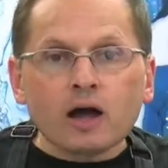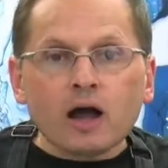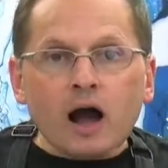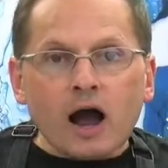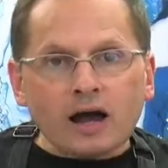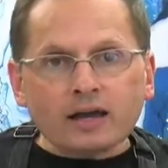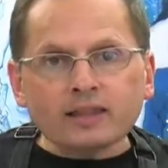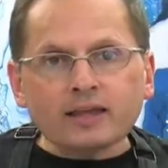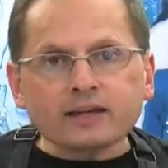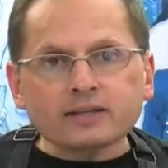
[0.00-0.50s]

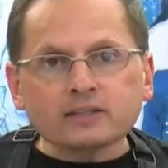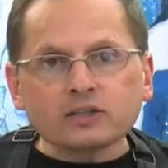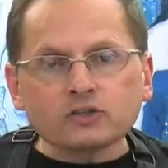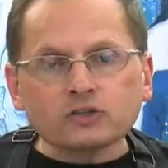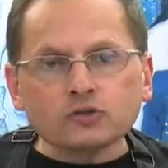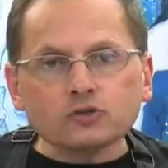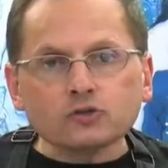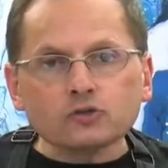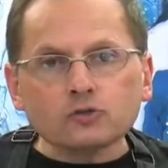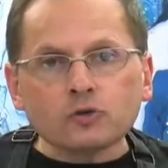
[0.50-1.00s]
I like to
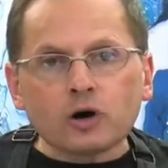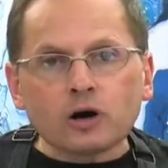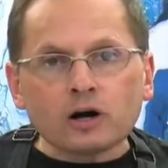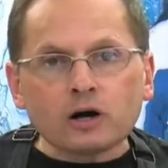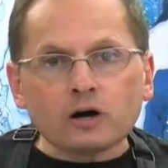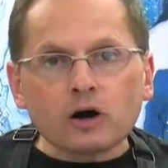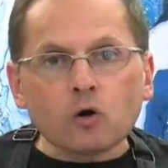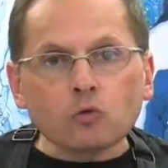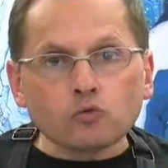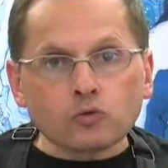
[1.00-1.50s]
do
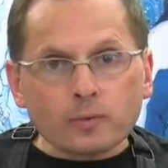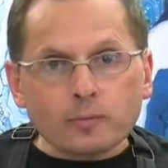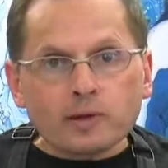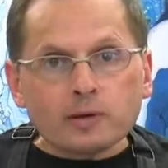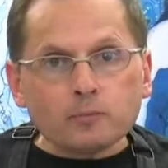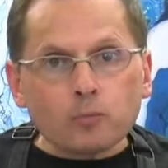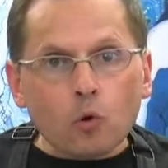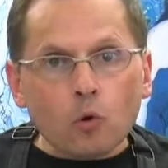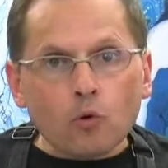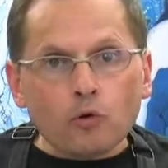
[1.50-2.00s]
a
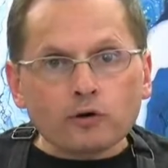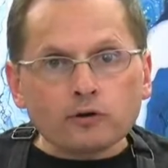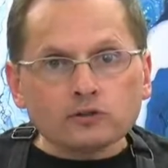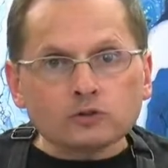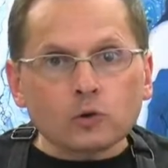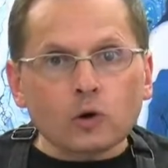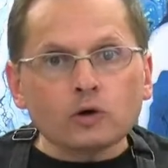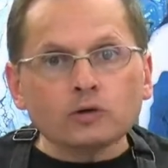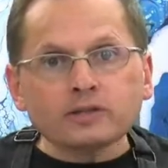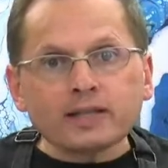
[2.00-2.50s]
ribbon pour,
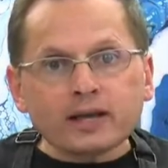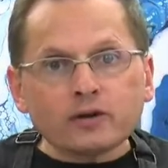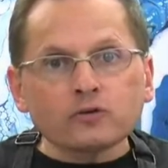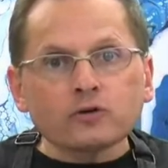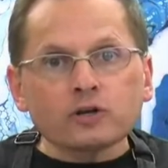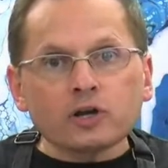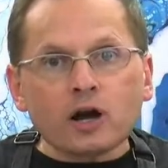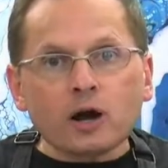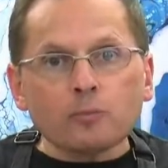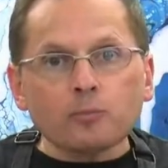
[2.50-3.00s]
so I'll layer a
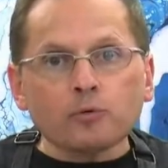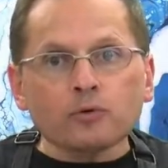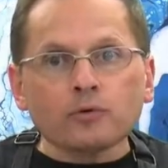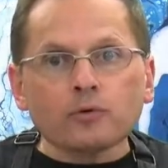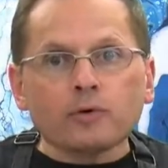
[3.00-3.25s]
cup